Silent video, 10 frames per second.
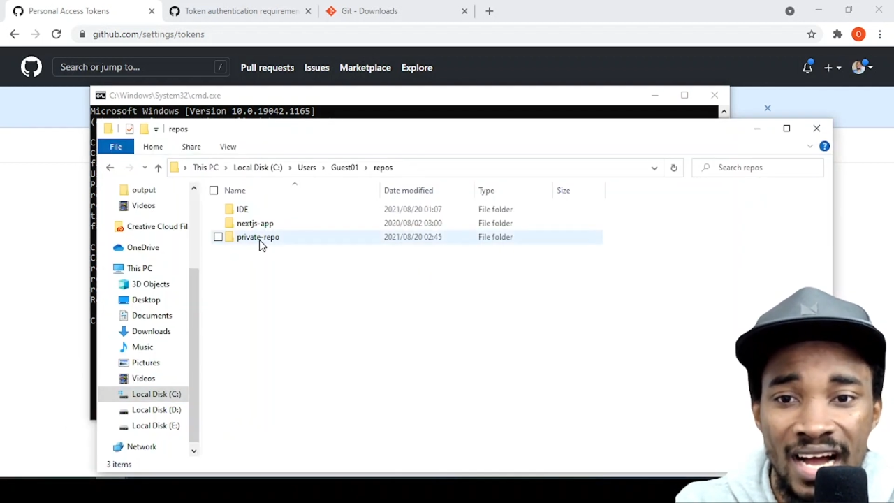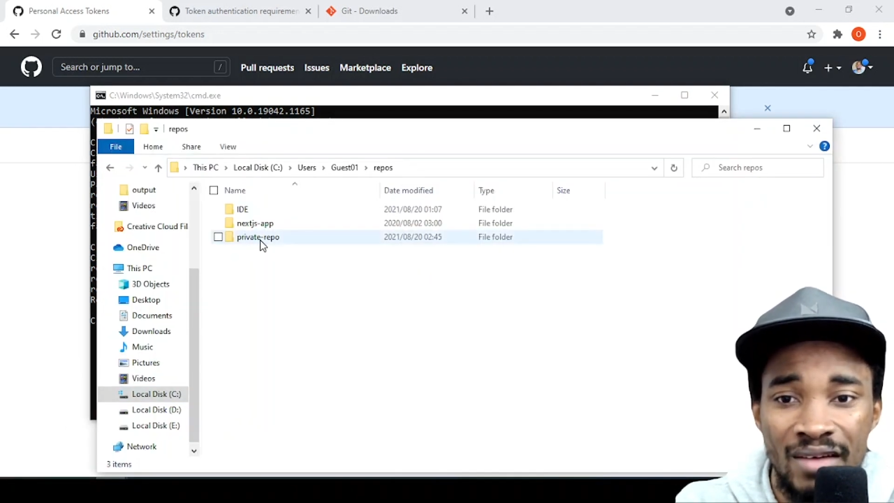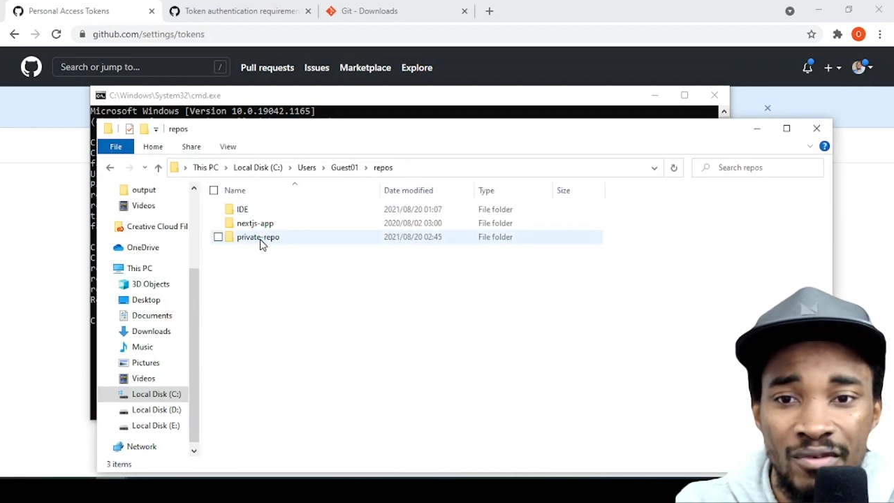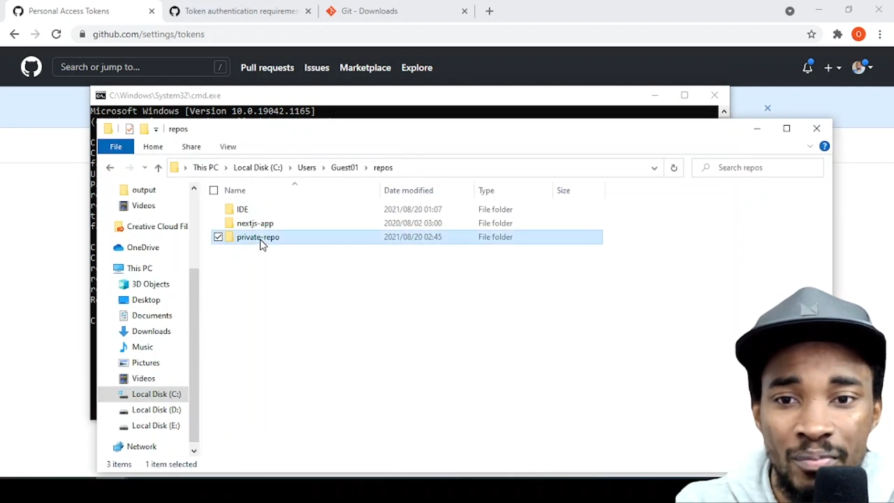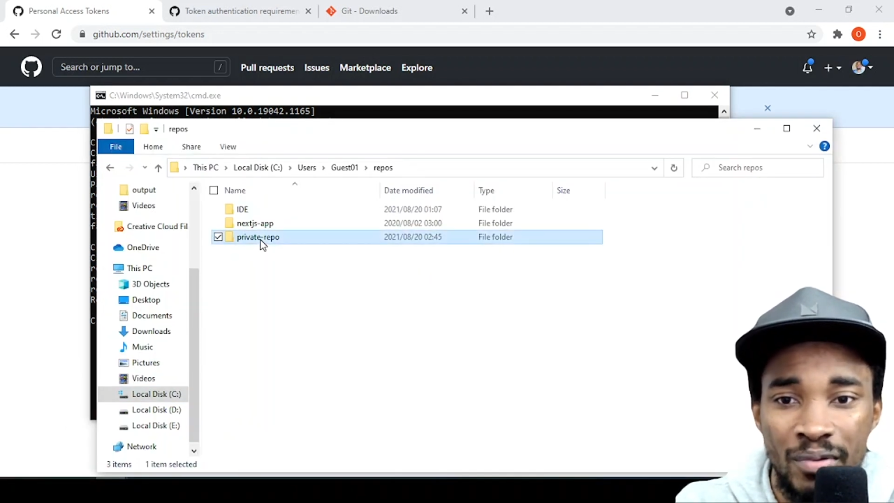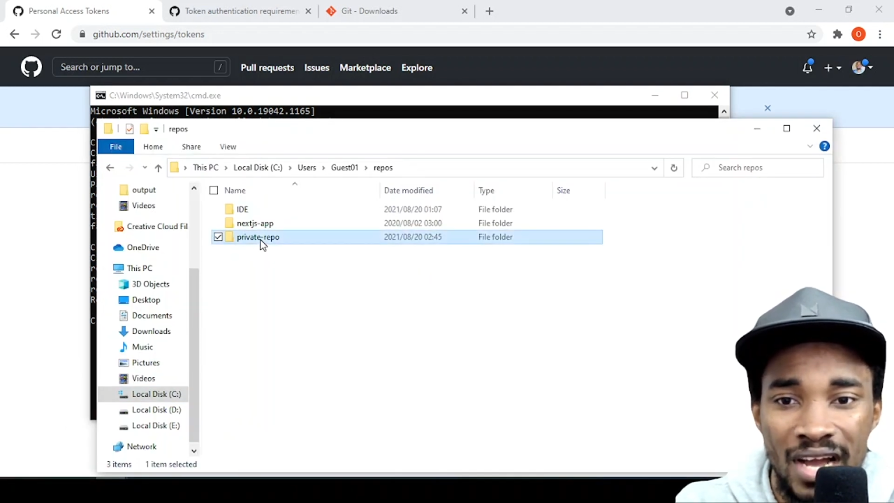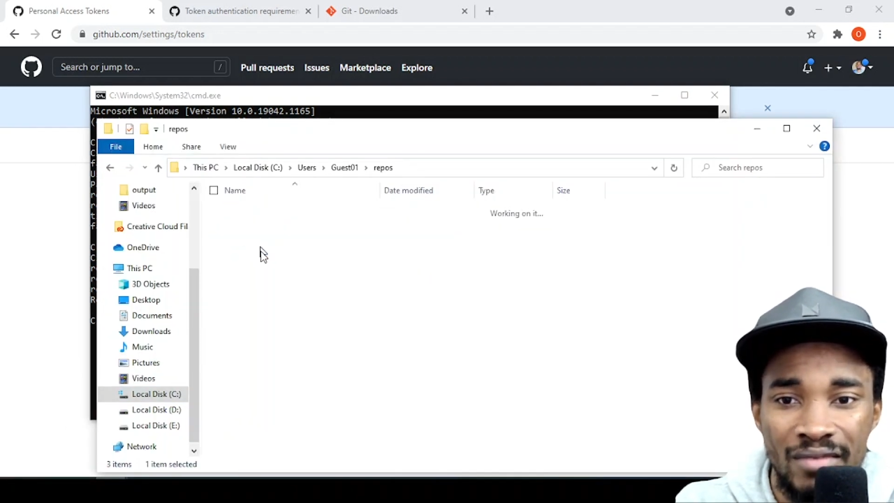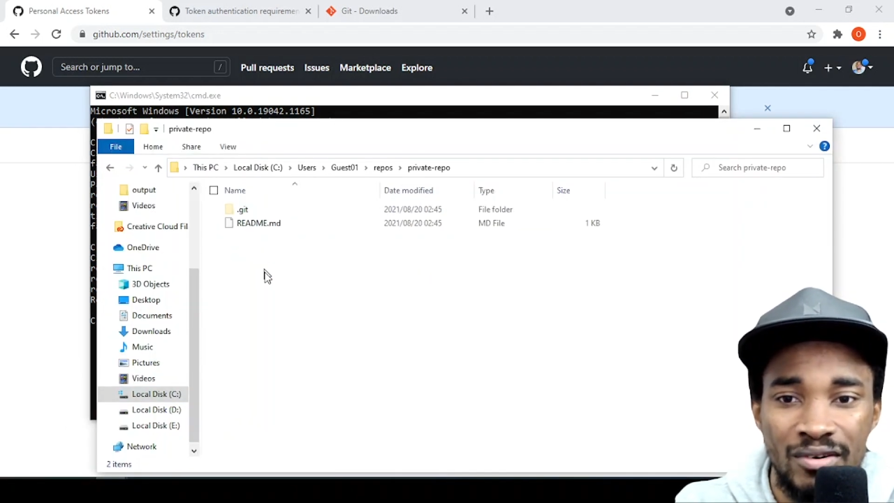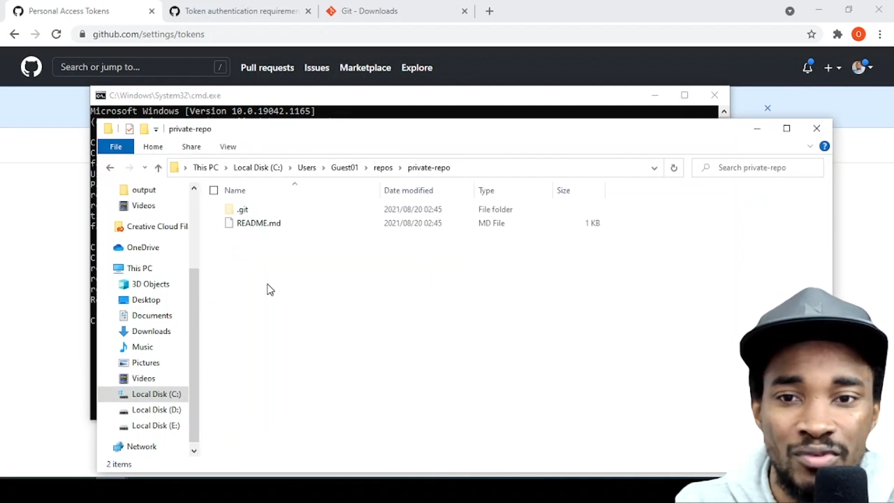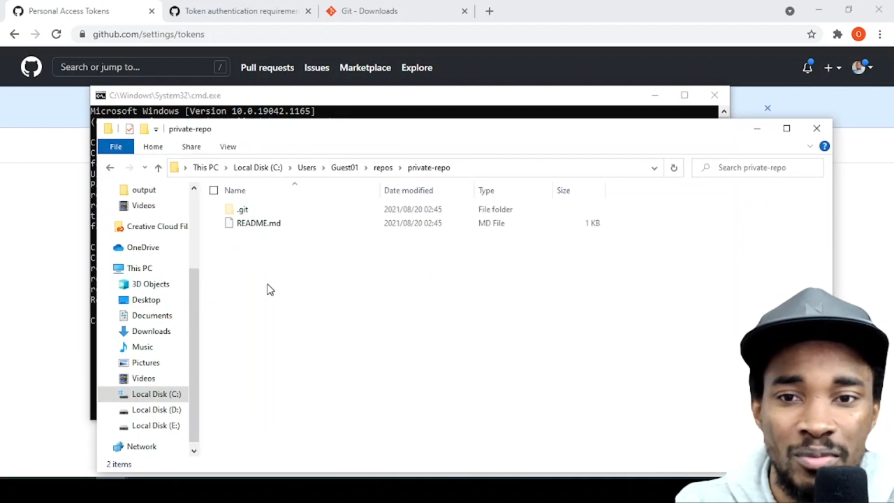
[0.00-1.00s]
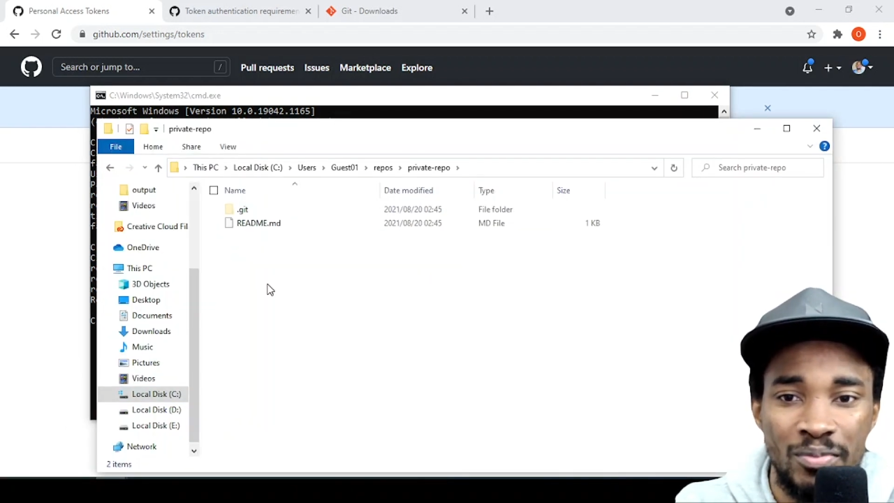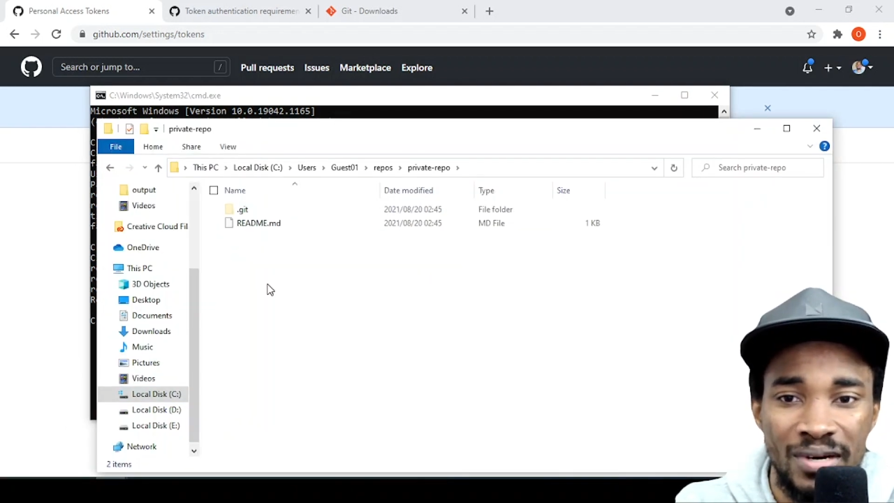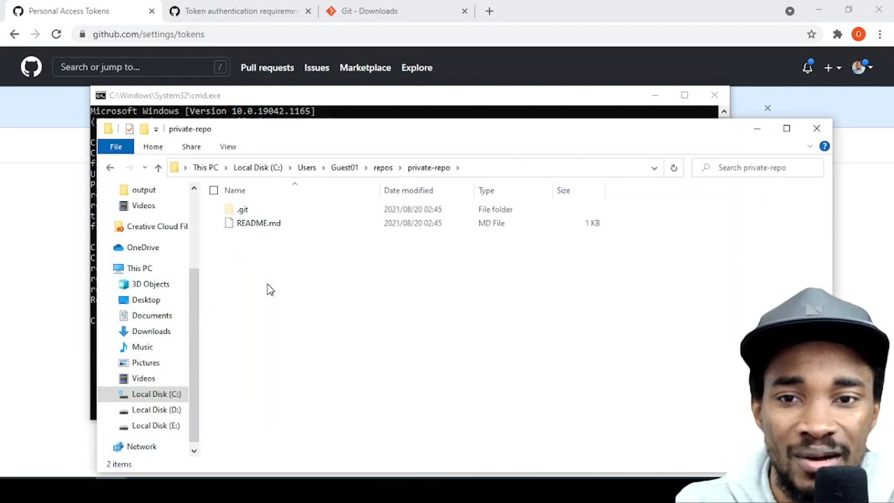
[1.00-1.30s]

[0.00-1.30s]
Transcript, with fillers: have a private repo